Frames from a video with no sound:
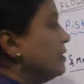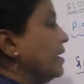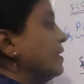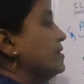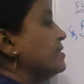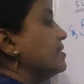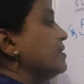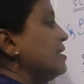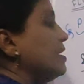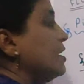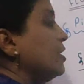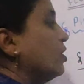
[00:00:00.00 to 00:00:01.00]
That is in the
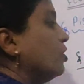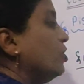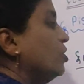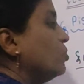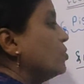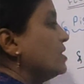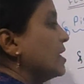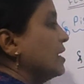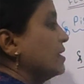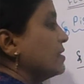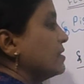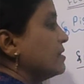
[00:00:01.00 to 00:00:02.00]

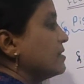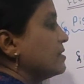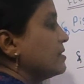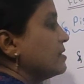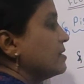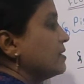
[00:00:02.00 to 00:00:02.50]
nucellus.